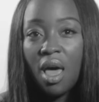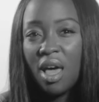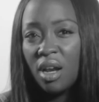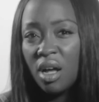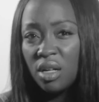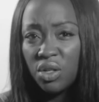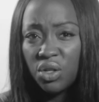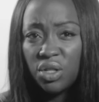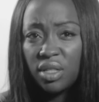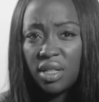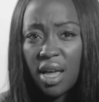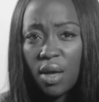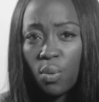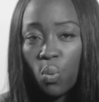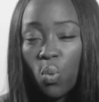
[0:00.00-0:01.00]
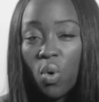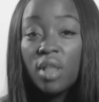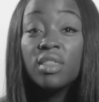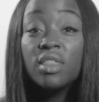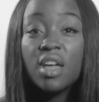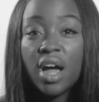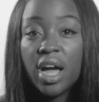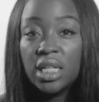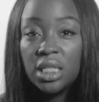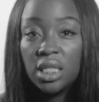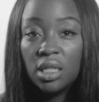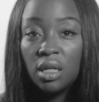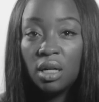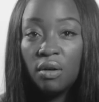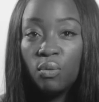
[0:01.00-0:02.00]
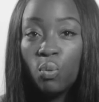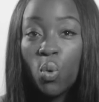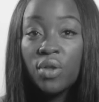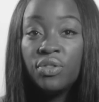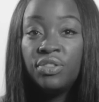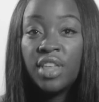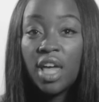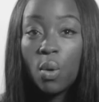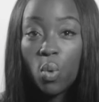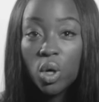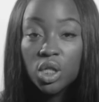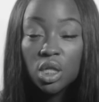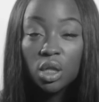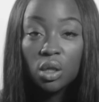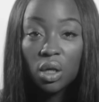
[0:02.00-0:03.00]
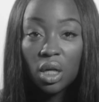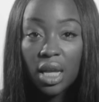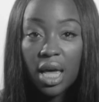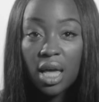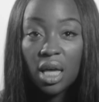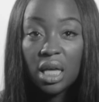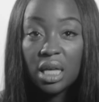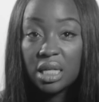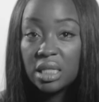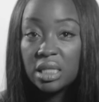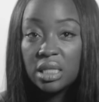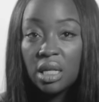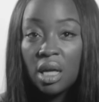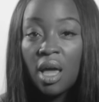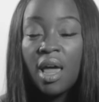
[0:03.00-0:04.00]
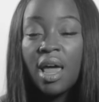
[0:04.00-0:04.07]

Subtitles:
and understand what their idea of what they want to look like is,